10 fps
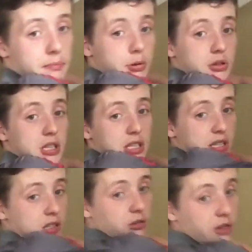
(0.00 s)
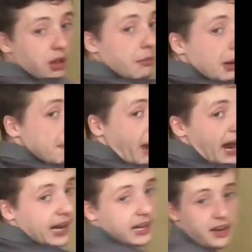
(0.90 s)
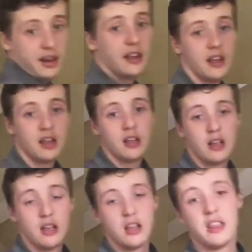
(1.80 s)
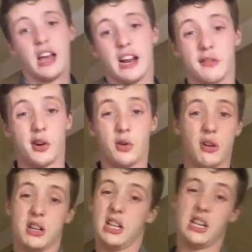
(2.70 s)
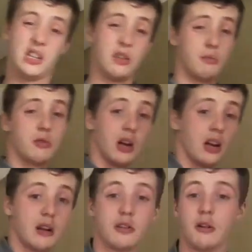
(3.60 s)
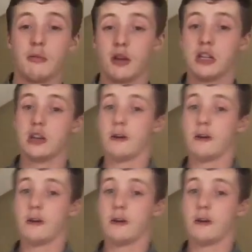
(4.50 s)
bruises on my back, and then I've got karate later, so I'm not,